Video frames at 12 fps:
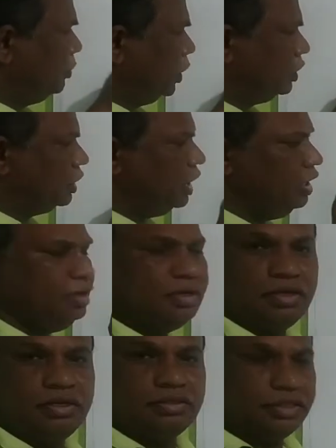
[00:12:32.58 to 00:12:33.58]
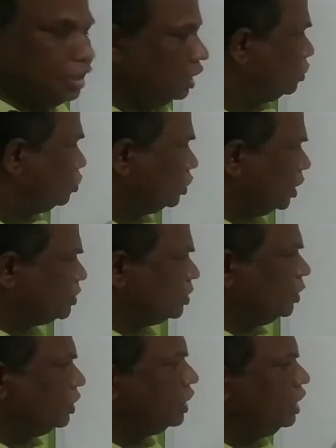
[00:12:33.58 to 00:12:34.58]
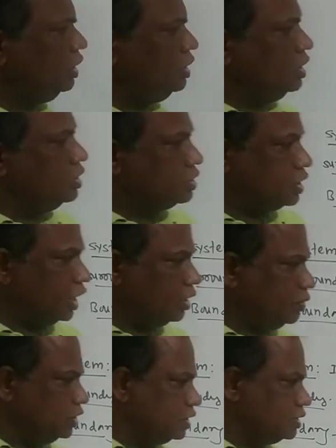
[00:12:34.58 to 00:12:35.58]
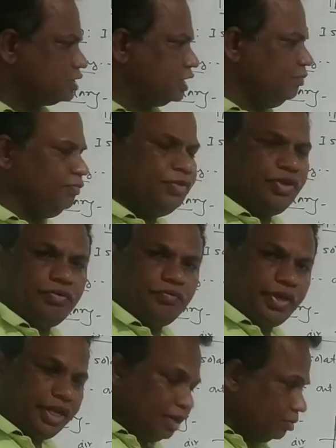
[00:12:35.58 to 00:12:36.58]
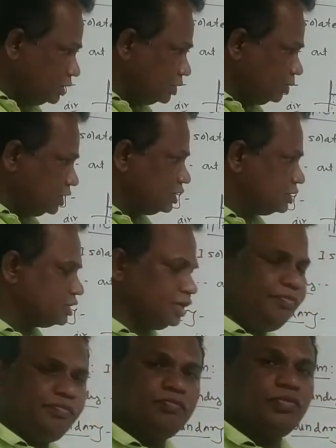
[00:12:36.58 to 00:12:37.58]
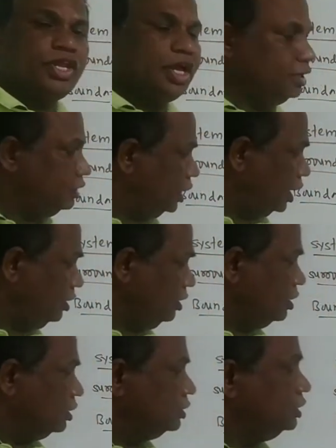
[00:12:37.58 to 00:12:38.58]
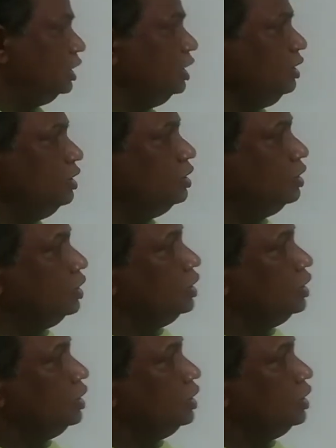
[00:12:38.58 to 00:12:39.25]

boundary. There are two types of boundary: state of the system, variables of the system, and then the